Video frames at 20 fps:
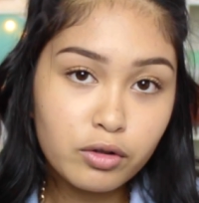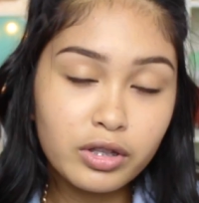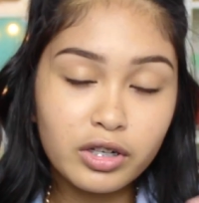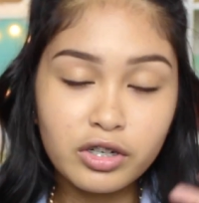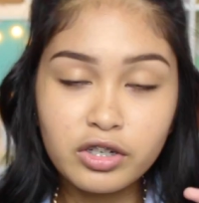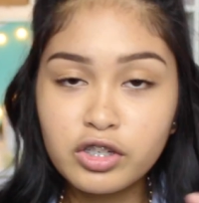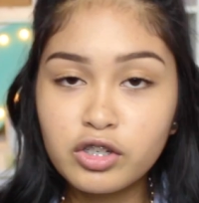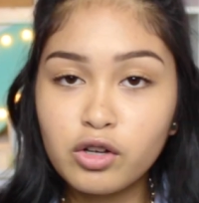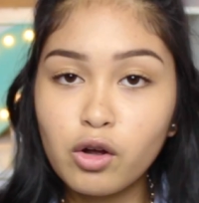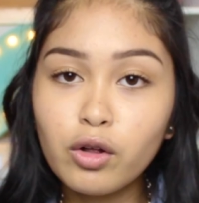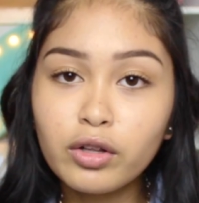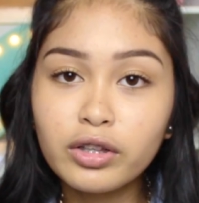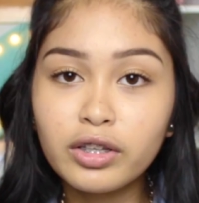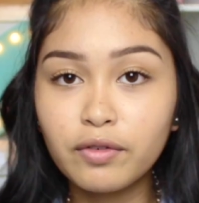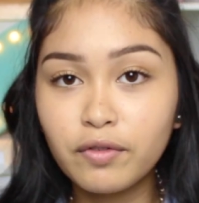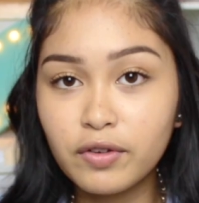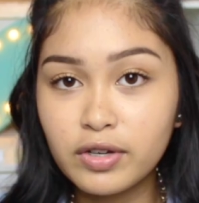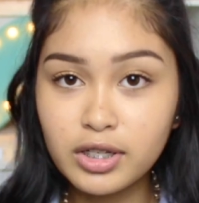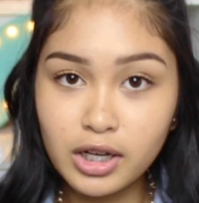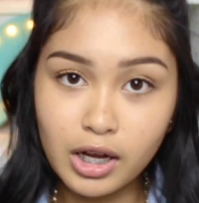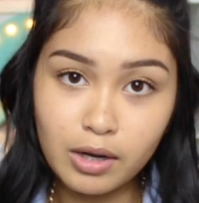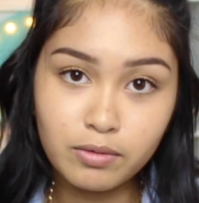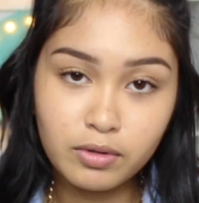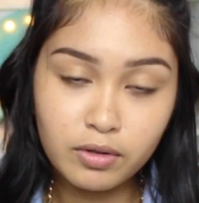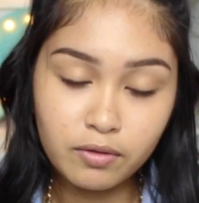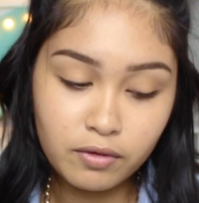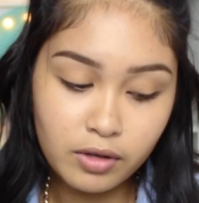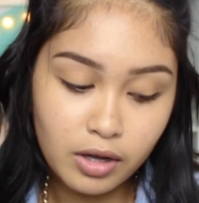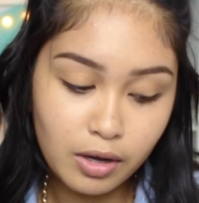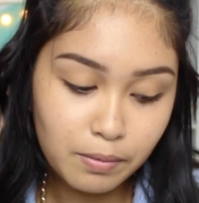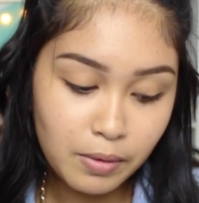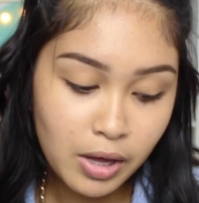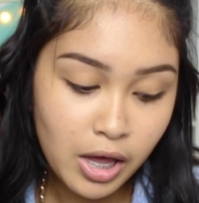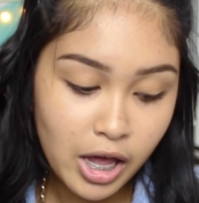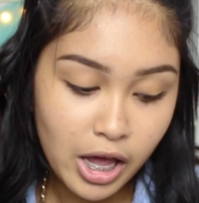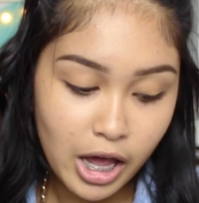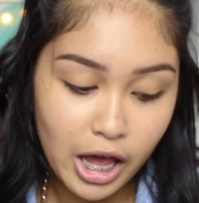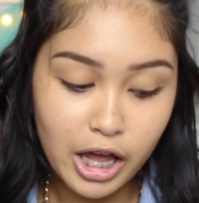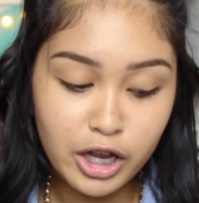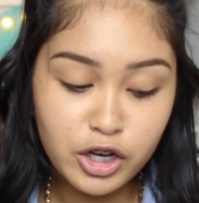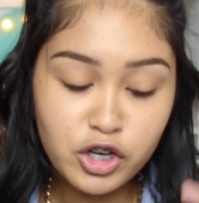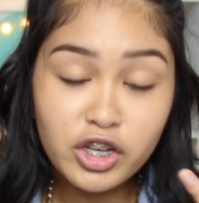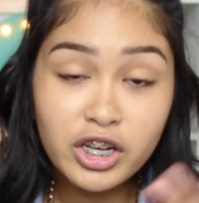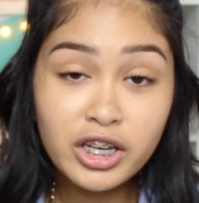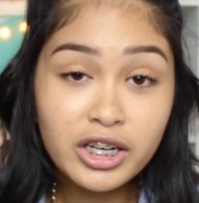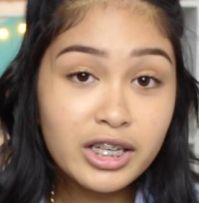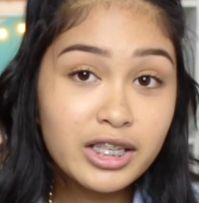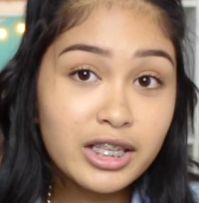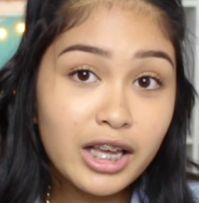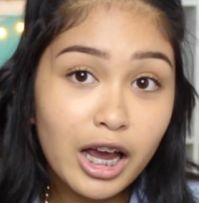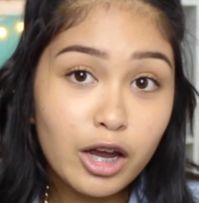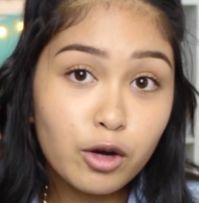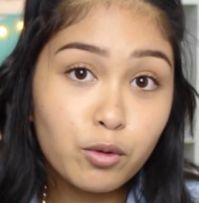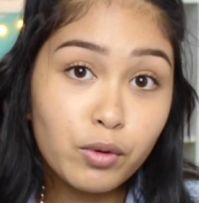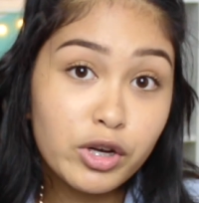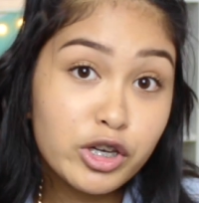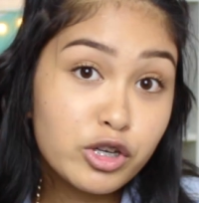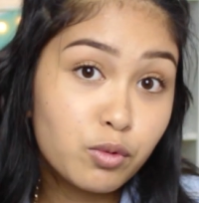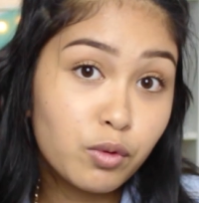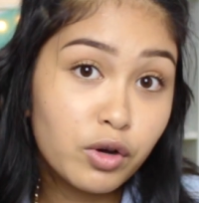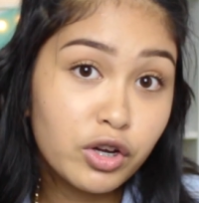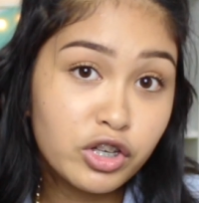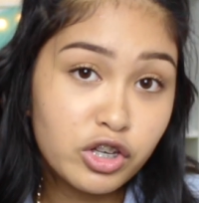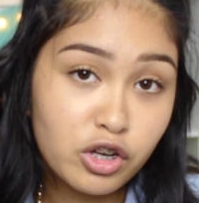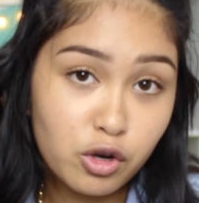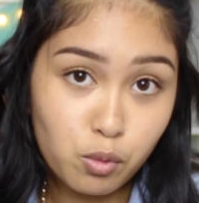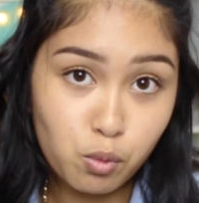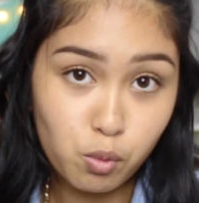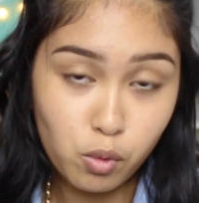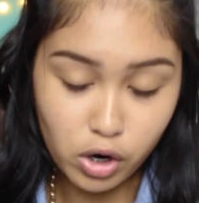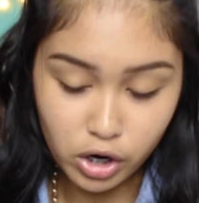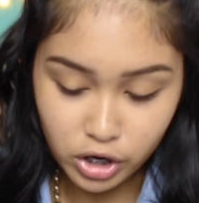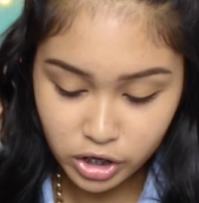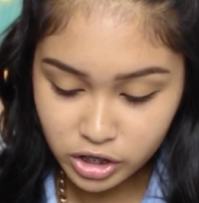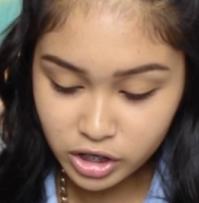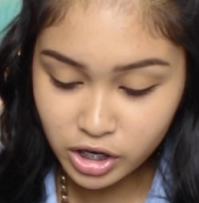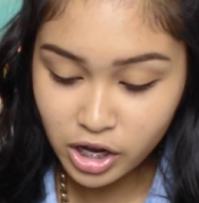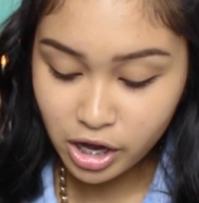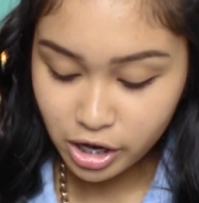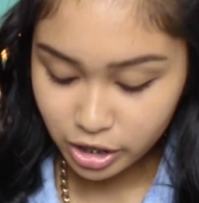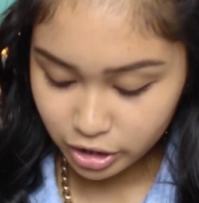There's all different types of them, and you can decide which one you want.